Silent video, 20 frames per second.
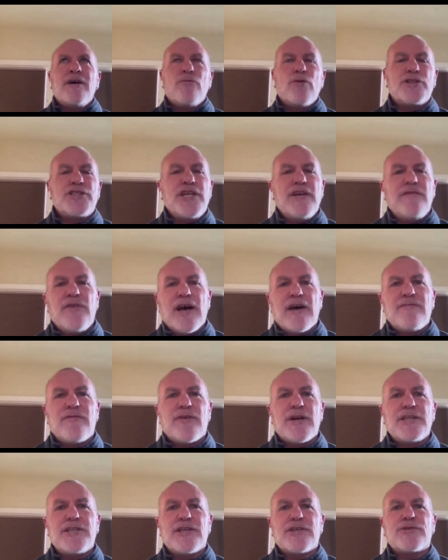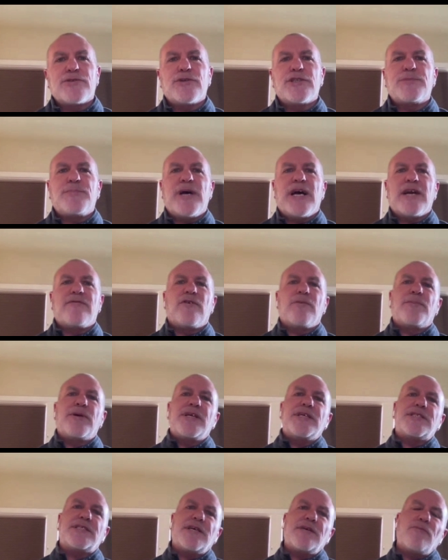which he found very disrespectful. But
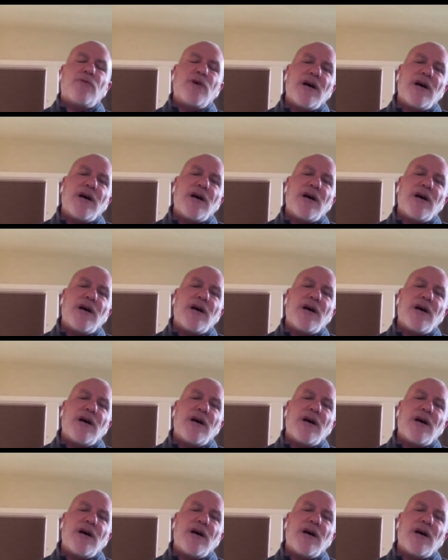he said,